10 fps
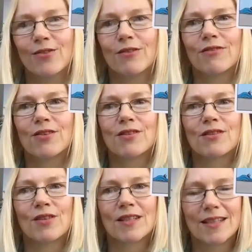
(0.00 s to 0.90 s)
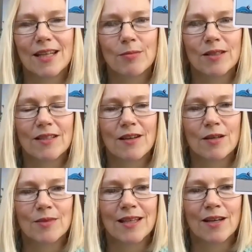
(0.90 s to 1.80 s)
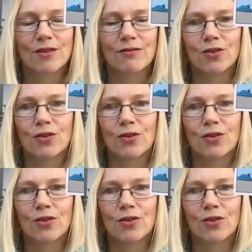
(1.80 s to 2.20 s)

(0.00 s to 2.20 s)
or it feels unstable at times and out of your